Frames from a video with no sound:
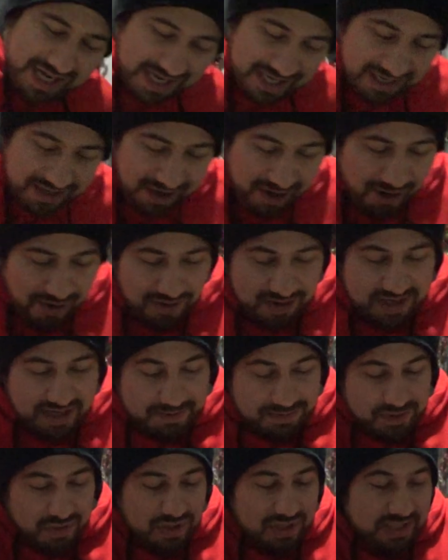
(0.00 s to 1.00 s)
And oh, it
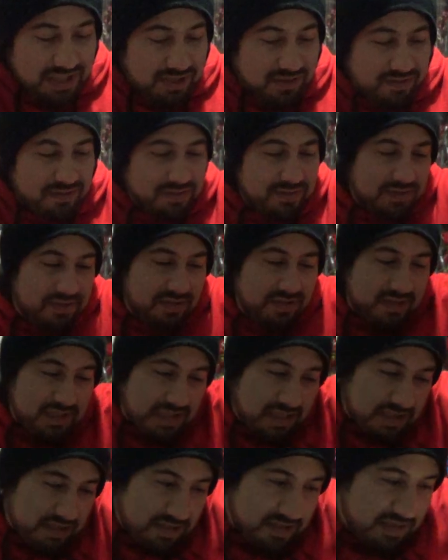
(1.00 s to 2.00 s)
comes with a little
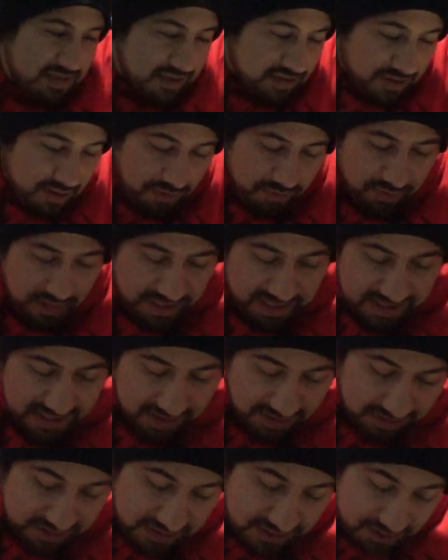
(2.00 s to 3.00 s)
note right
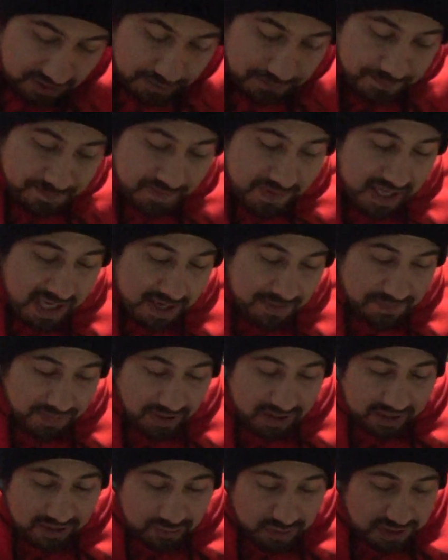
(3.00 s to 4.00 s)
here, too.
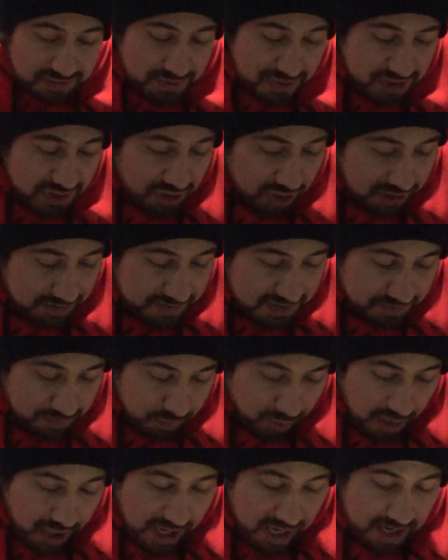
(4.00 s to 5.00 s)
Merry Christmas, Shartimus
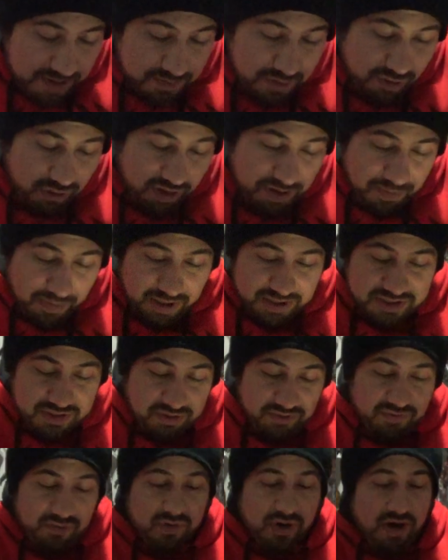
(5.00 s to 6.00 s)
Prime. You are a
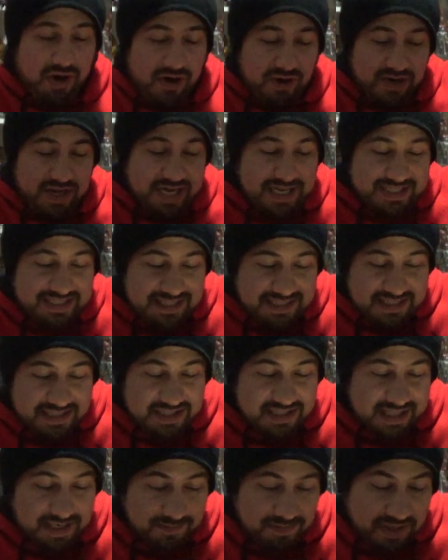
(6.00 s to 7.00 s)
monster of. Oh, okay, it says the
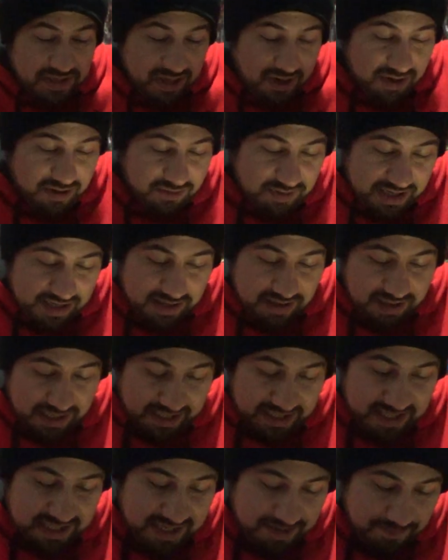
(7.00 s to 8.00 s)
same. oh, right on.
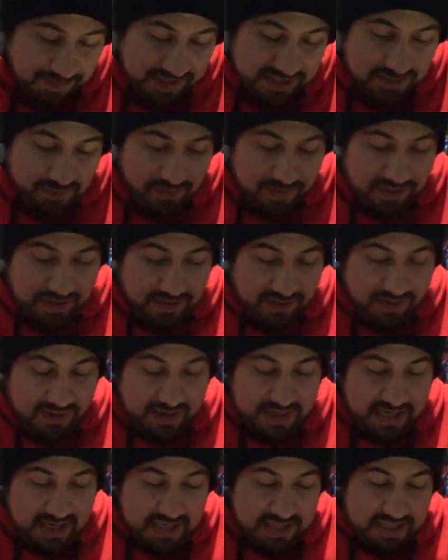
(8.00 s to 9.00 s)
I can keep this one, though.
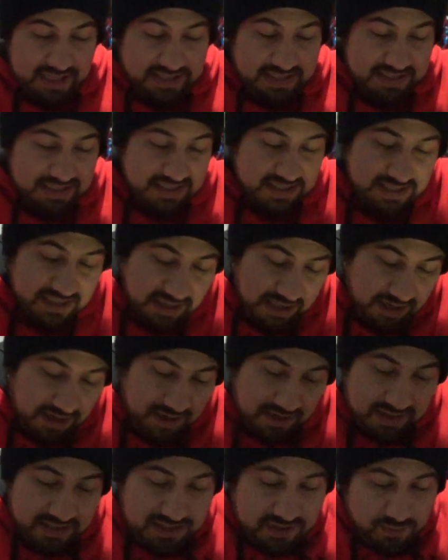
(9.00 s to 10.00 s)
This is,
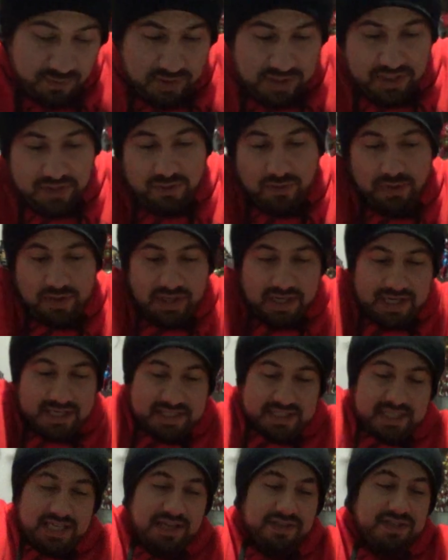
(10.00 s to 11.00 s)
oh, this is really cool. You gotta
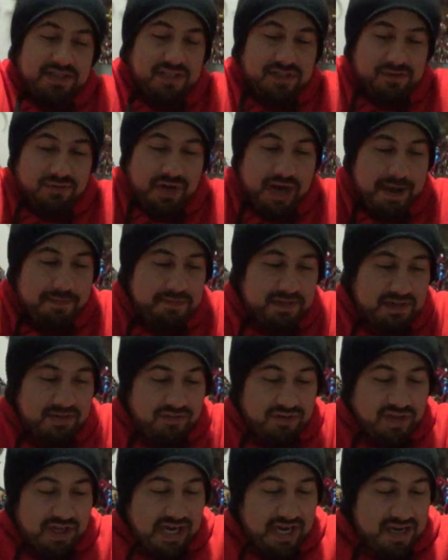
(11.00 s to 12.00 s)
see how this is wrapped and
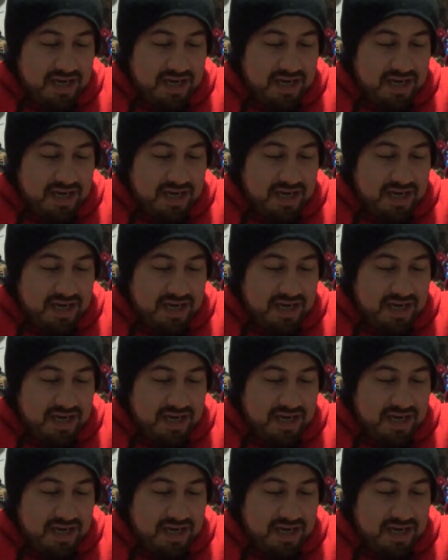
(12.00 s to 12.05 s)
everything.